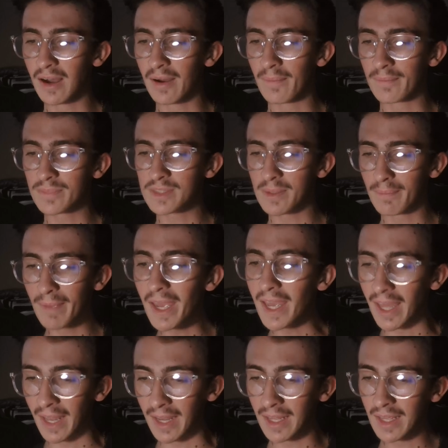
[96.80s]
um, to
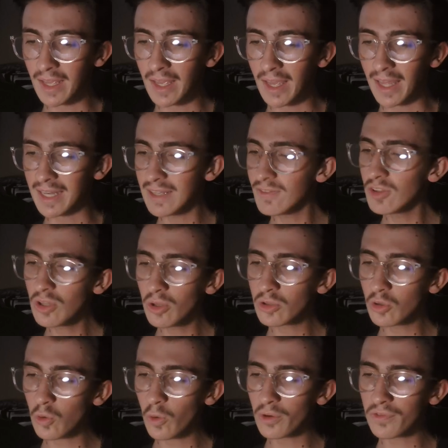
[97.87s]
man, and even
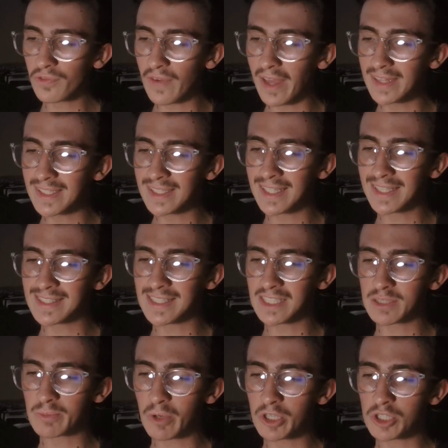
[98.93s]
though the court found that his
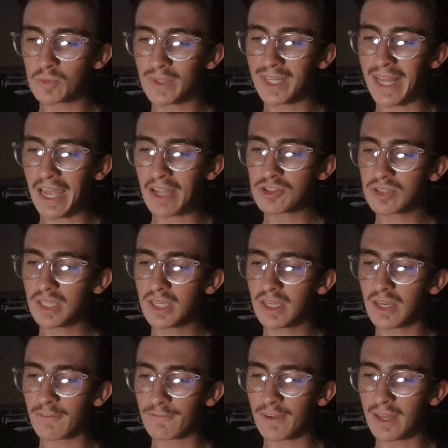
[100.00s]
expression would
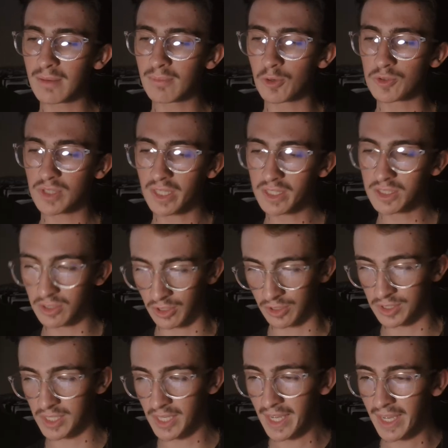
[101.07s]
naturally offend most
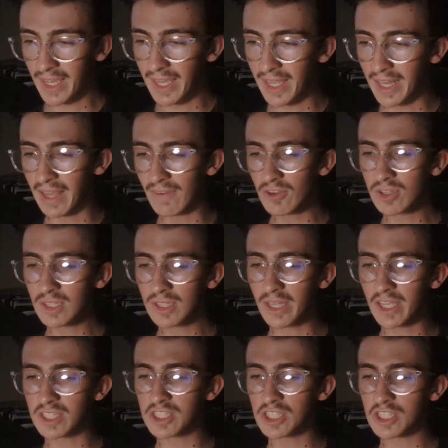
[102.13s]
listeners, it
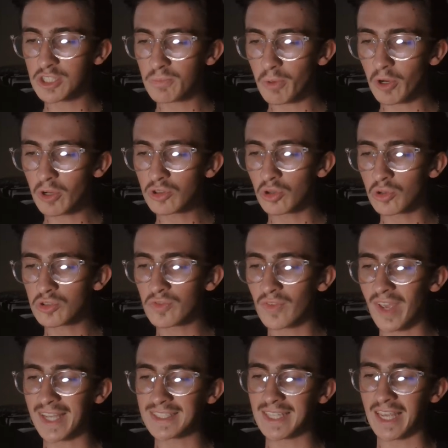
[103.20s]
nevertheless spurred those
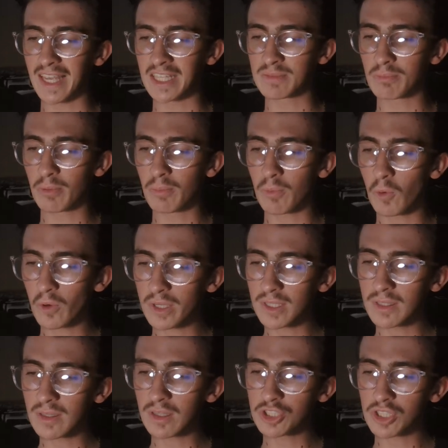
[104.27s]
facts as
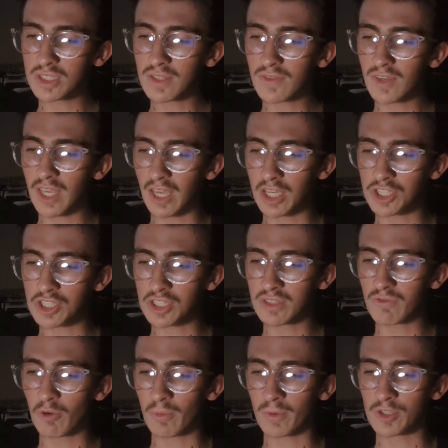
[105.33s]
purported
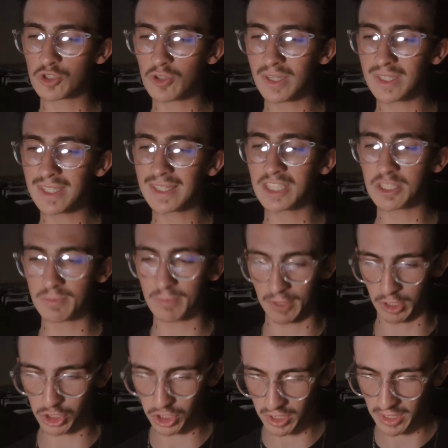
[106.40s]
justifications for restricting the
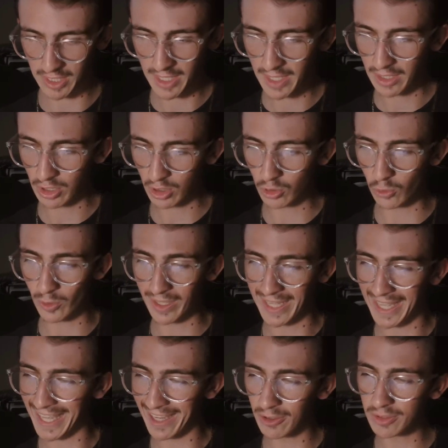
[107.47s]
speech. The
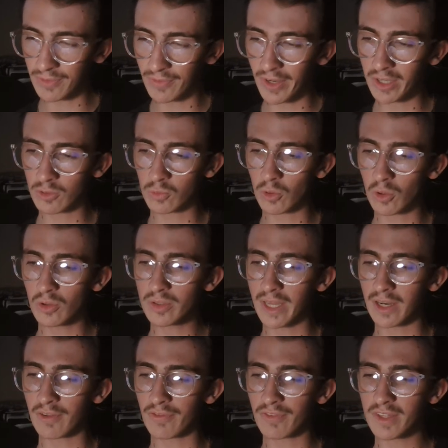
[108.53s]
court hailed the vital role
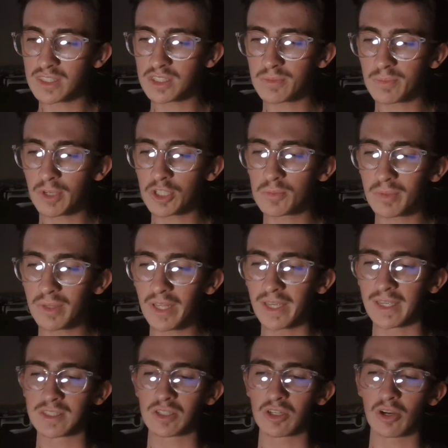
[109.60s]
that offensive speech
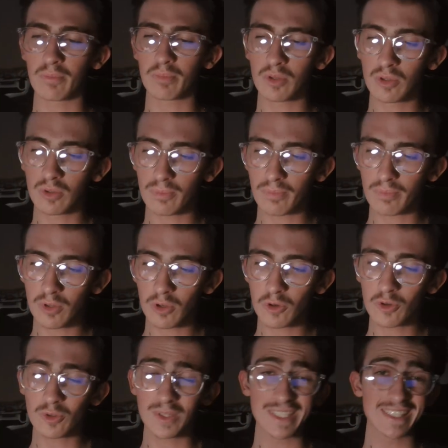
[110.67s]
plays in our
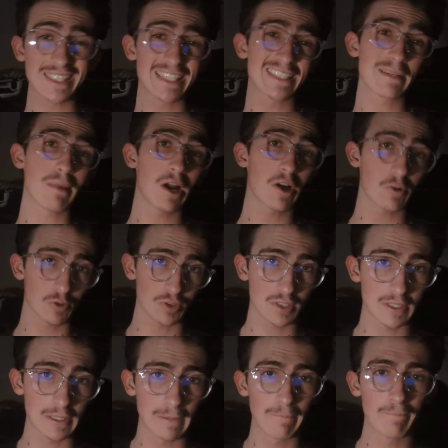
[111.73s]
pluralistic
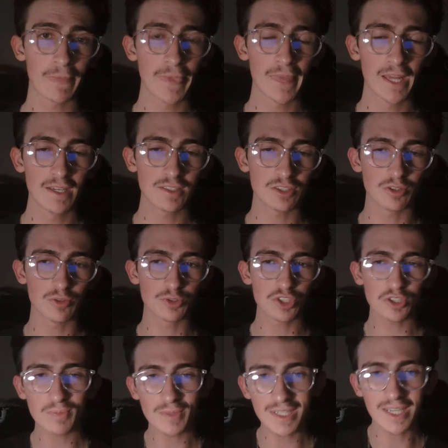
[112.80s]
democracy. So
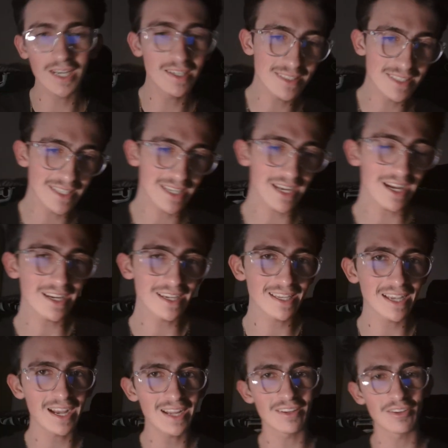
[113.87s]
just because the guy
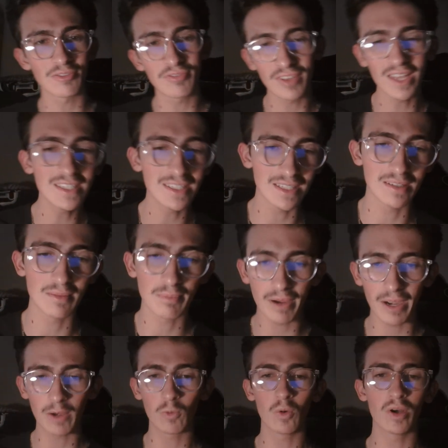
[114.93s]
got offended
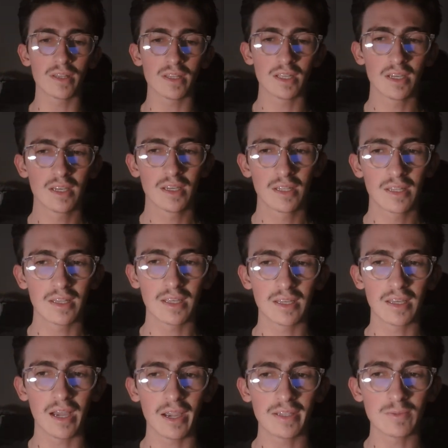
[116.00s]
by what
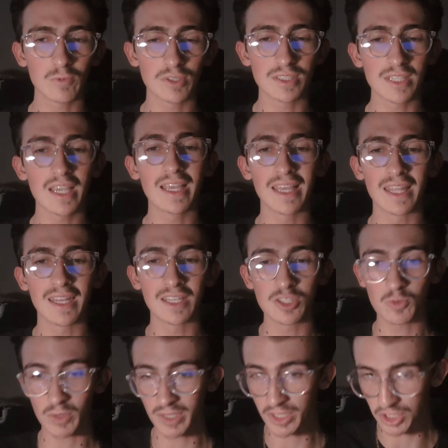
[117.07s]
the guy was saying in
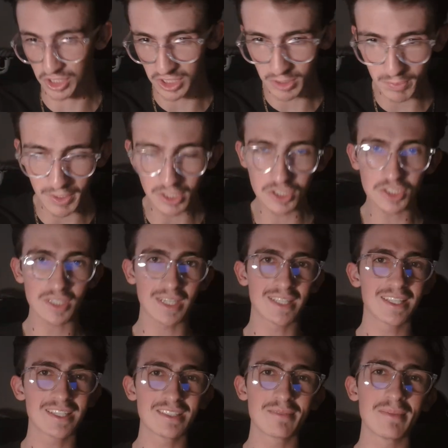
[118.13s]
his religious speech,
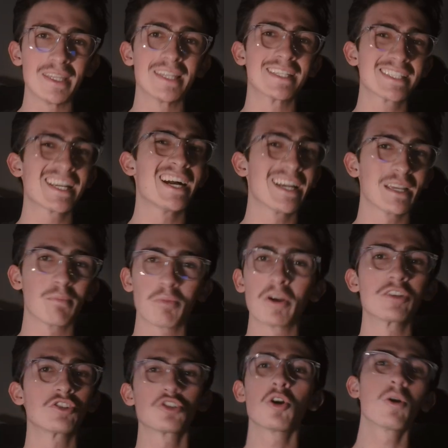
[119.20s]
it doesn't mean this guy can
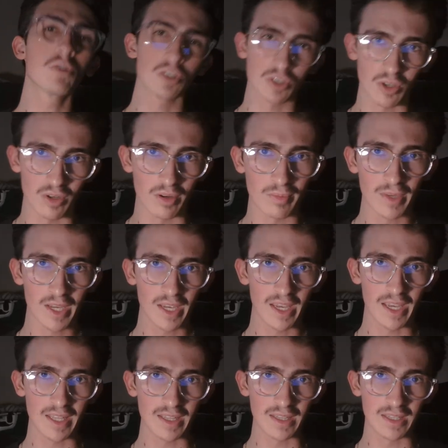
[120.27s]
press charges on him,
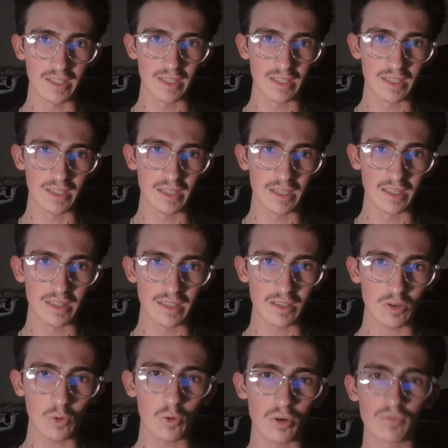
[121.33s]
and the, and
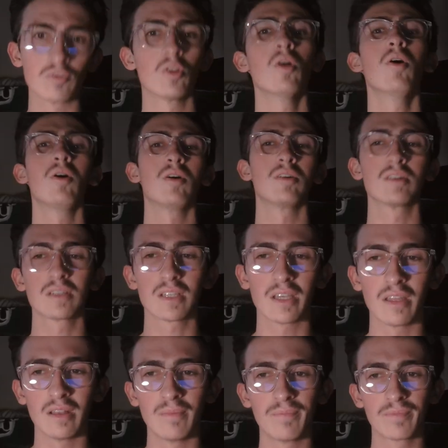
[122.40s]
the court of law
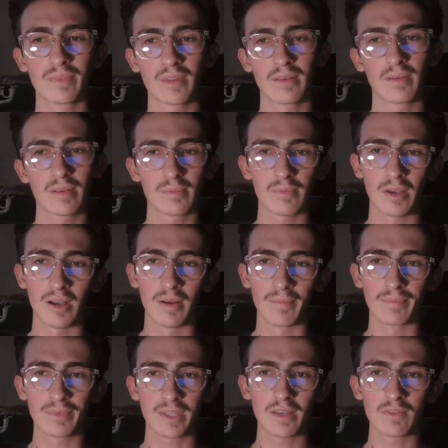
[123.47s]
can
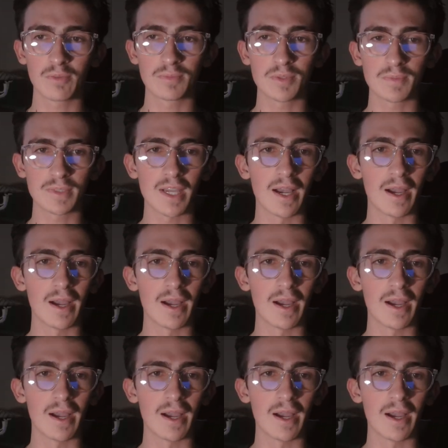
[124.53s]
um, give him some